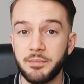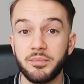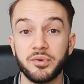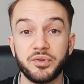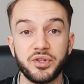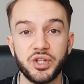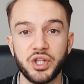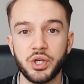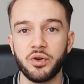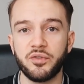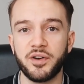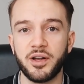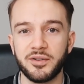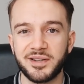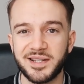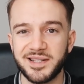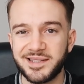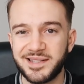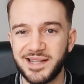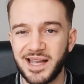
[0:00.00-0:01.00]
but the URL
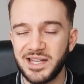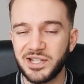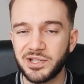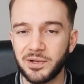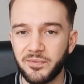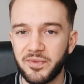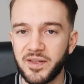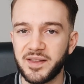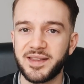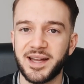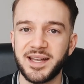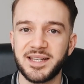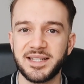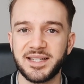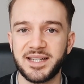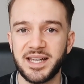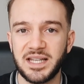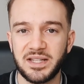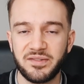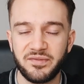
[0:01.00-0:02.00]
contains something that is
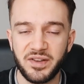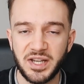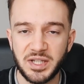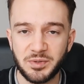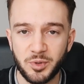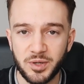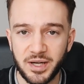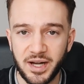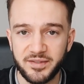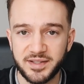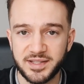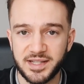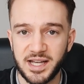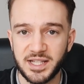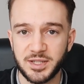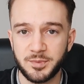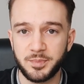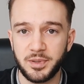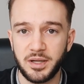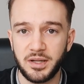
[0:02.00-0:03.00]
against Facebook
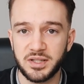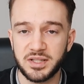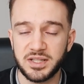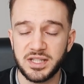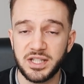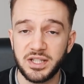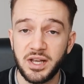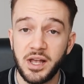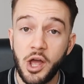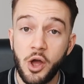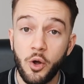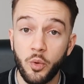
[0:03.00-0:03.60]
advertising policies,